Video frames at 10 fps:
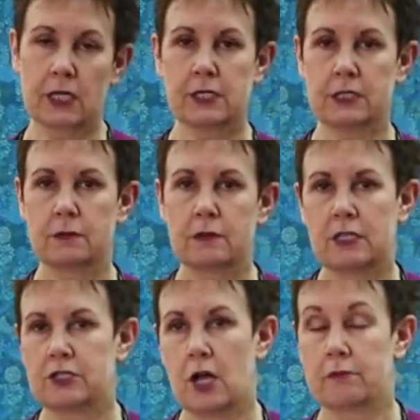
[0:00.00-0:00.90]
doesn't
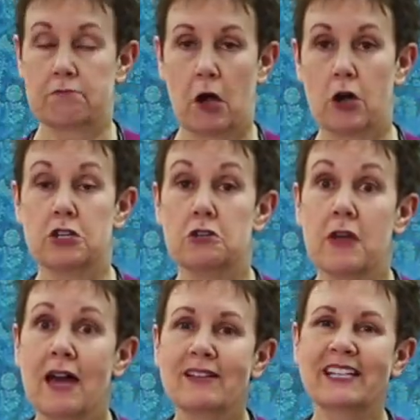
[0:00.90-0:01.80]
it's not hard to do
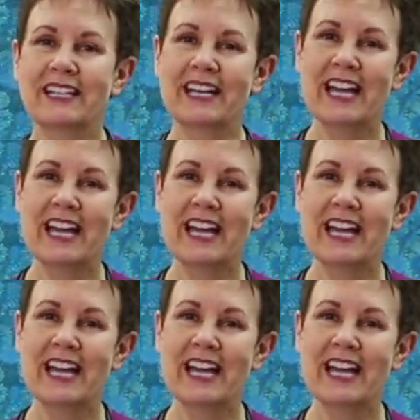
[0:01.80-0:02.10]
that